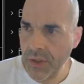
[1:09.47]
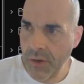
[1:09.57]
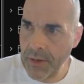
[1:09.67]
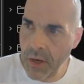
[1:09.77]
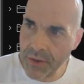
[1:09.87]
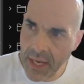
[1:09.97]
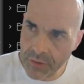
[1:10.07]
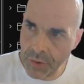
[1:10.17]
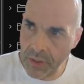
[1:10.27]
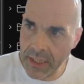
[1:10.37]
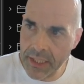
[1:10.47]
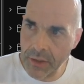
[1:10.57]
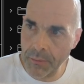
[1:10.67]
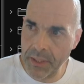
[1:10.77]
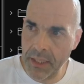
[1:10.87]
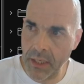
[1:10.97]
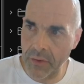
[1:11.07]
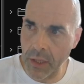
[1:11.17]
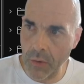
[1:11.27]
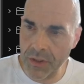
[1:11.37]
So I'm going to go down to a little bit of a
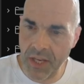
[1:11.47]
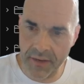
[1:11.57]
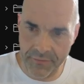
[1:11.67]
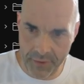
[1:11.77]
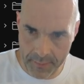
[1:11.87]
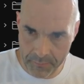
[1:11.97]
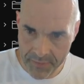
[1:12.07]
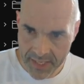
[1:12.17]
lower time frame.